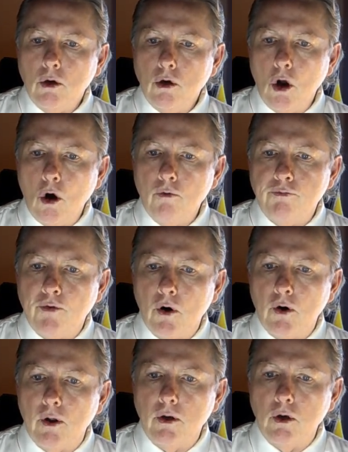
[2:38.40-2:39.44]
No,
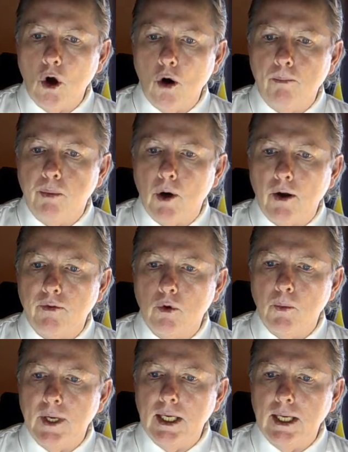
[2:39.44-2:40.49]
brother,
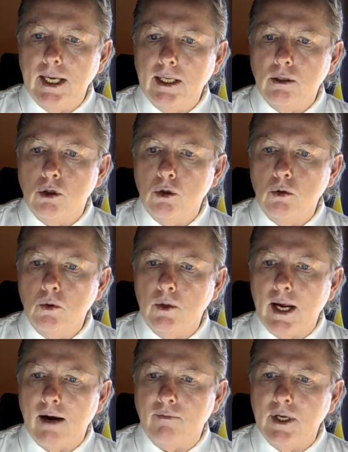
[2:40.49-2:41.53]
we need to
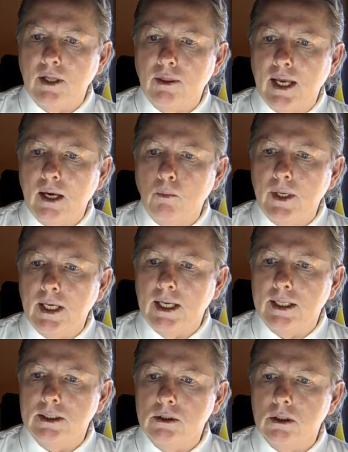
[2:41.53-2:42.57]
everything we
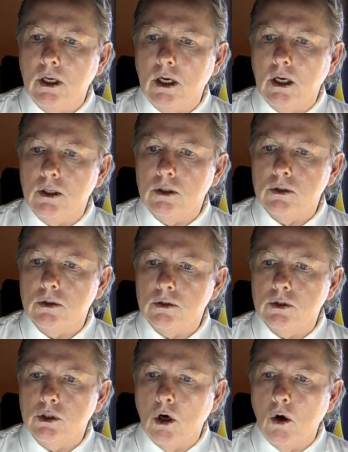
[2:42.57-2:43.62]
can
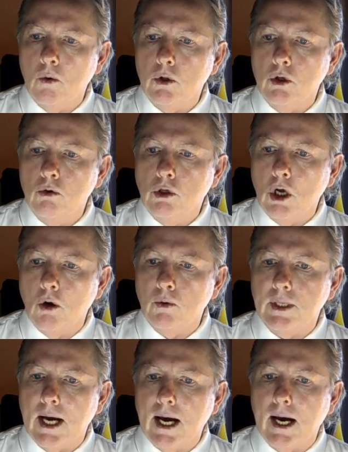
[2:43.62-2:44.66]
so you don't
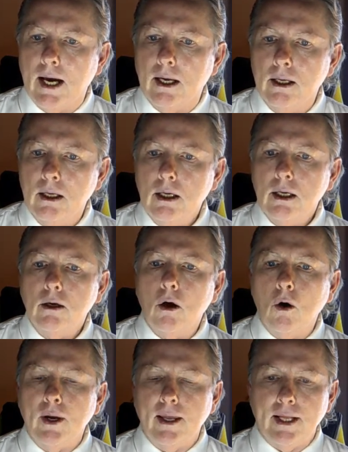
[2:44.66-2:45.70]
die.
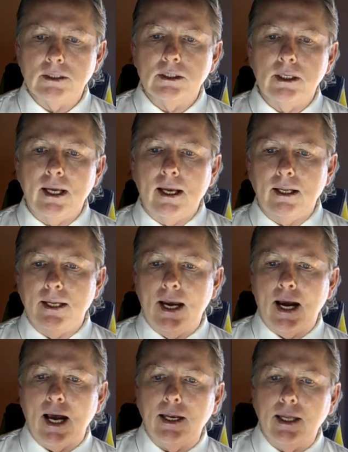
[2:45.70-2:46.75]
Okay, that's... The
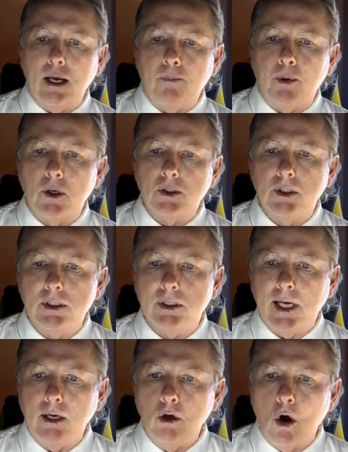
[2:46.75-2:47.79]
IDF person is
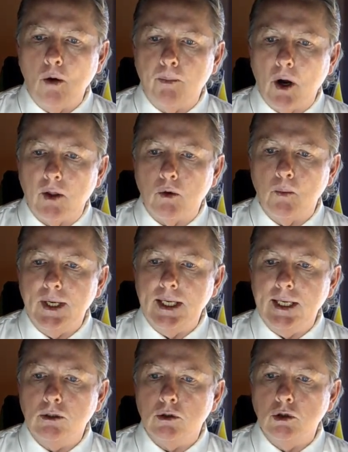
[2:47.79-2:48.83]
saying, no, brother, we
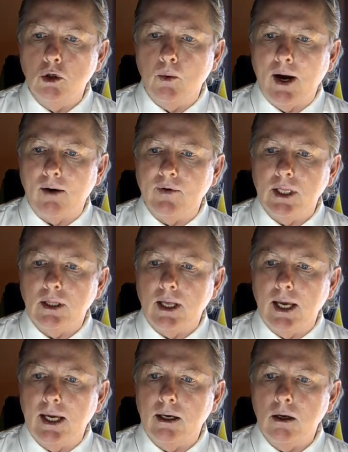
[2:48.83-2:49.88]
need to do
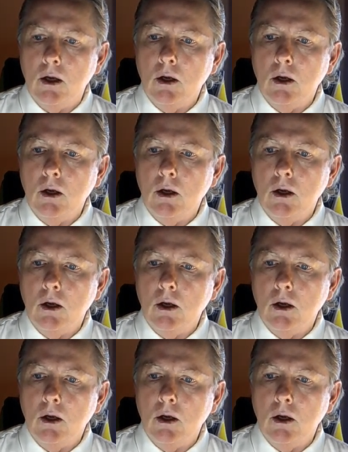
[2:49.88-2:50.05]
everything